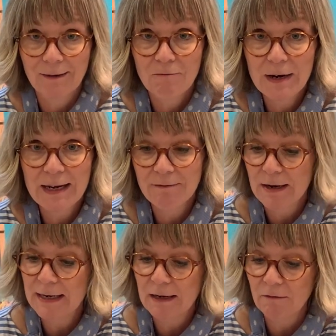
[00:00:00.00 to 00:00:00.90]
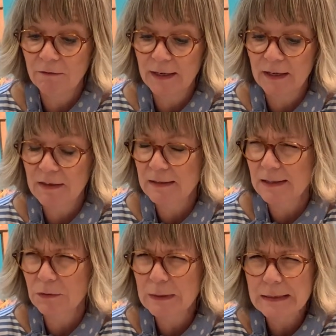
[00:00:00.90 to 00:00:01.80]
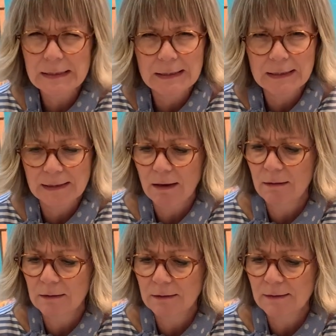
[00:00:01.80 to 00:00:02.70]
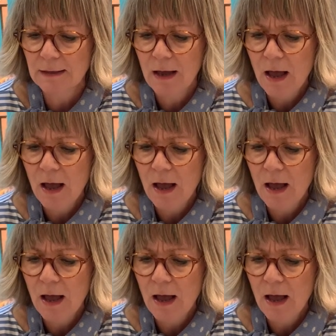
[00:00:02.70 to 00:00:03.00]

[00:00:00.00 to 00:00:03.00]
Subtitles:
Really lovely. I think there's 26 colours.